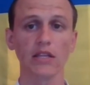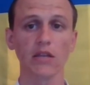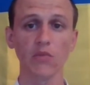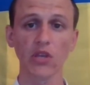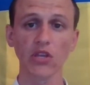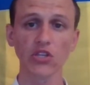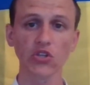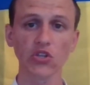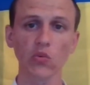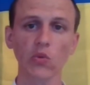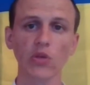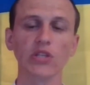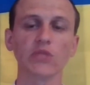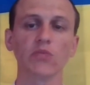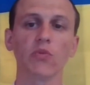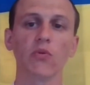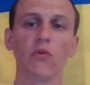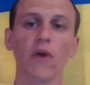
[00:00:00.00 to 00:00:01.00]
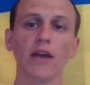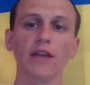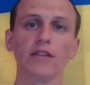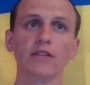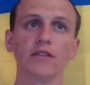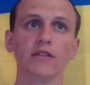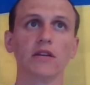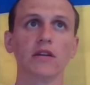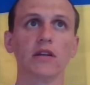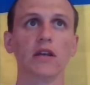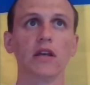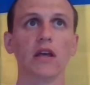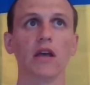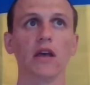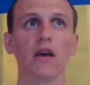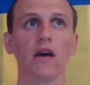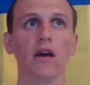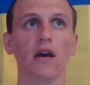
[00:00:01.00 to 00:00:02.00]
Debezium is providing
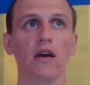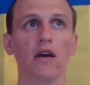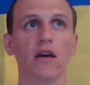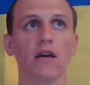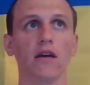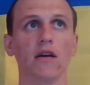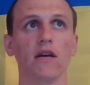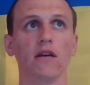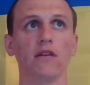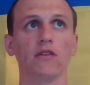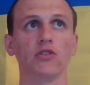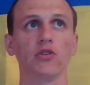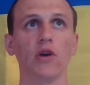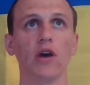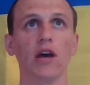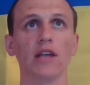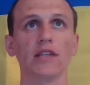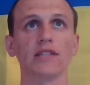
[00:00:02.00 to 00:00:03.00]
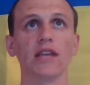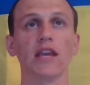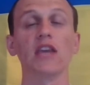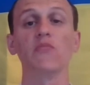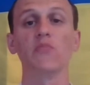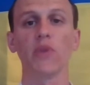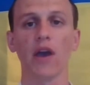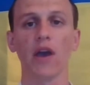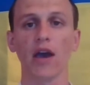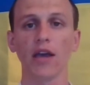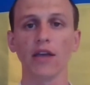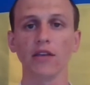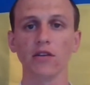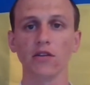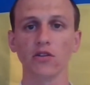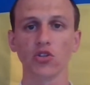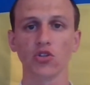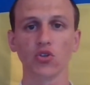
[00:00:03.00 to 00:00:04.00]
to us
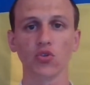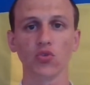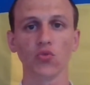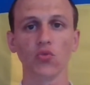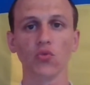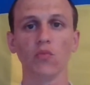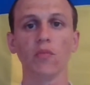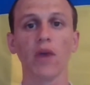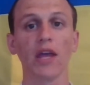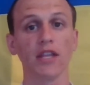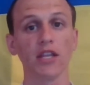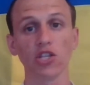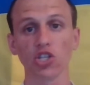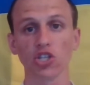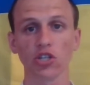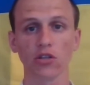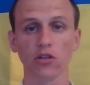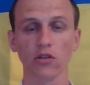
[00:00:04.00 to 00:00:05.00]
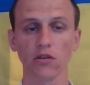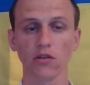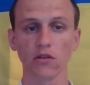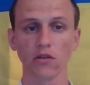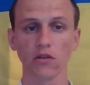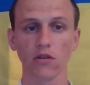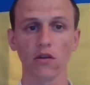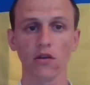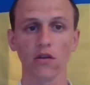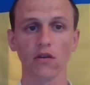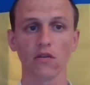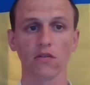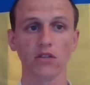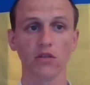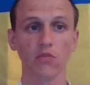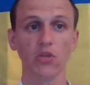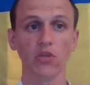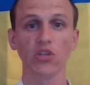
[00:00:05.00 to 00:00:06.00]
API to manage
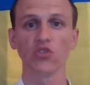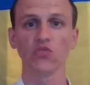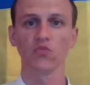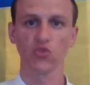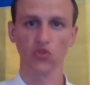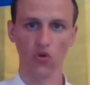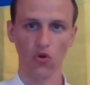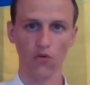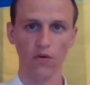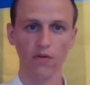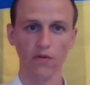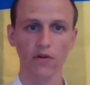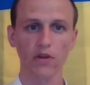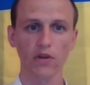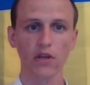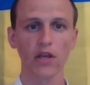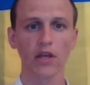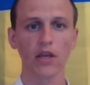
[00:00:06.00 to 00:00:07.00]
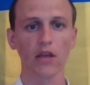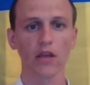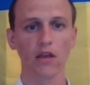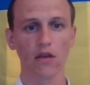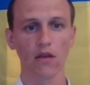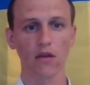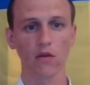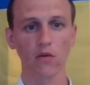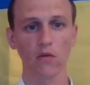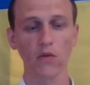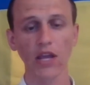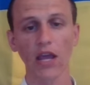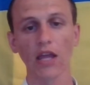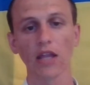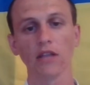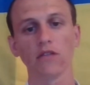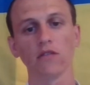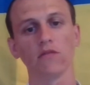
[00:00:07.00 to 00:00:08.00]
Debezium Server. We
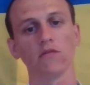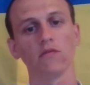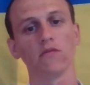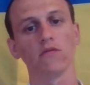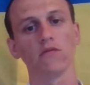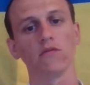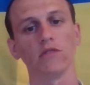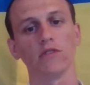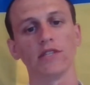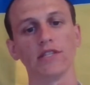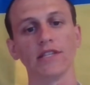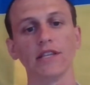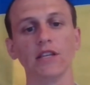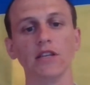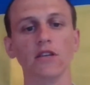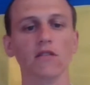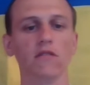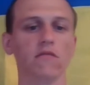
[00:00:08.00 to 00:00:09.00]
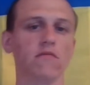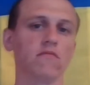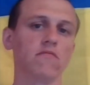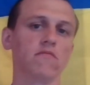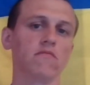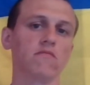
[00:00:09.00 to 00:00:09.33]
can see